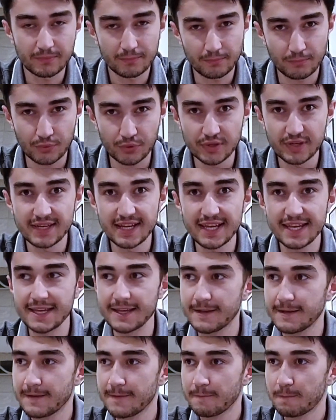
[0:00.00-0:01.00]
pretty
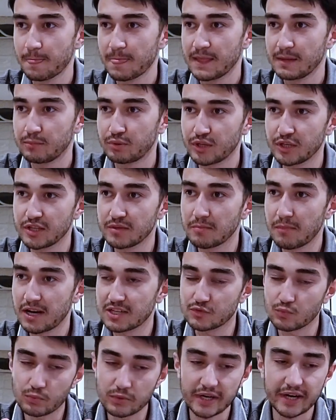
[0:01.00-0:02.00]

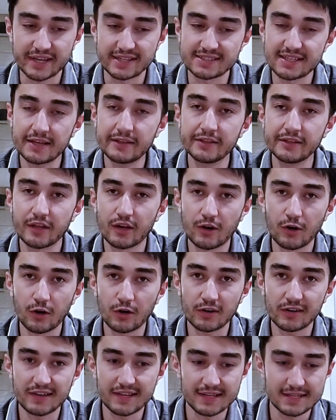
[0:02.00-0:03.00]
much where exactly the
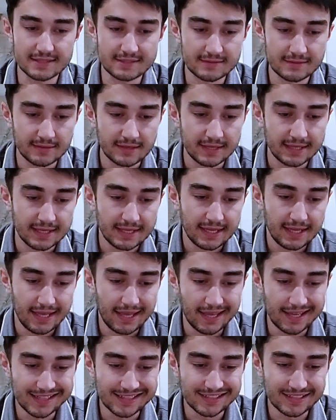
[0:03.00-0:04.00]
car is.
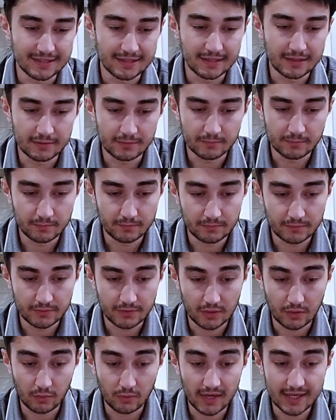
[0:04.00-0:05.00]
And
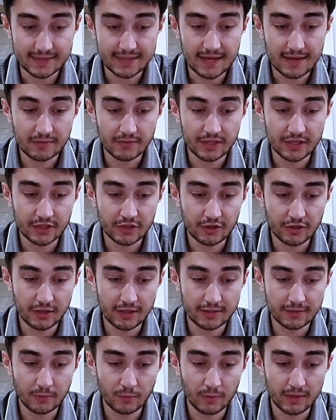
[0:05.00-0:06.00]
right down here,
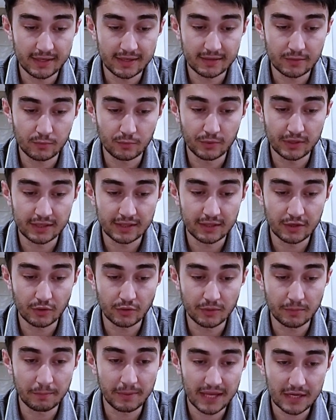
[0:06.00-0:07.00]
when we click on
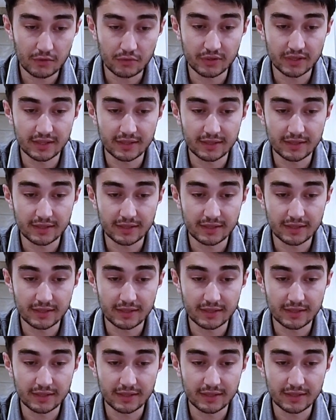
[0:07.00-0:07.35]
the battery,